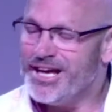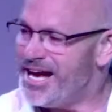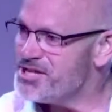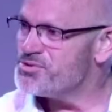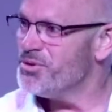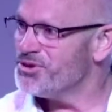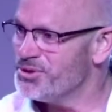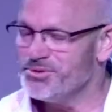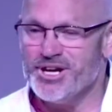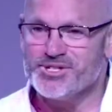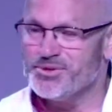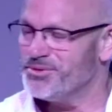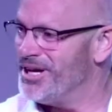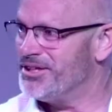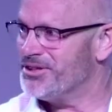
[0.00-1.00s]
That's what the
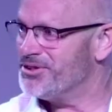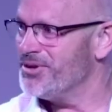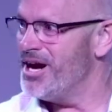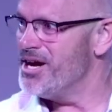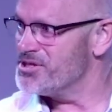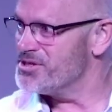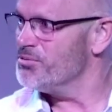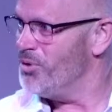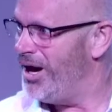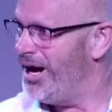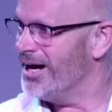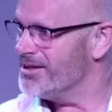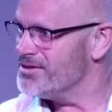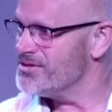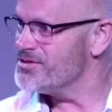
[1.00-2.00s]
resurrected Christ
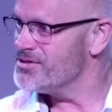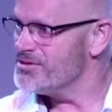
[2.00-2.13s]
wants.